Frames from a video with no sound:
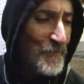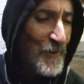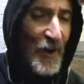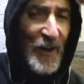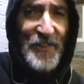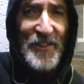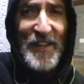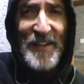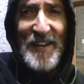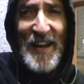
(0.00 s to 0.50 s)

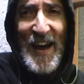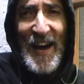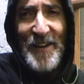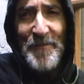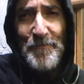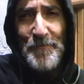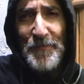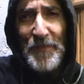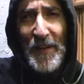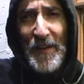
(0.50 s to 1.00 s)
on the
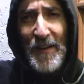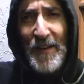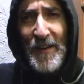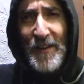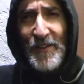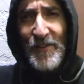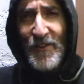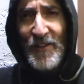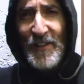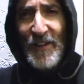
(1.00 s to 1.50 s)
net,
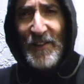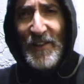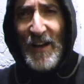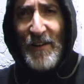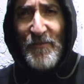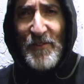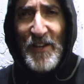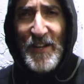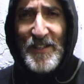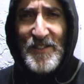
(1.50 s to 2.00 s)
you're gonna
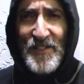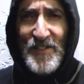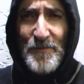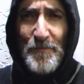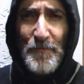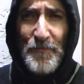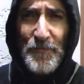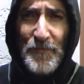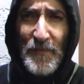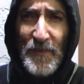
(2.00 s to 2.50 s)
love this.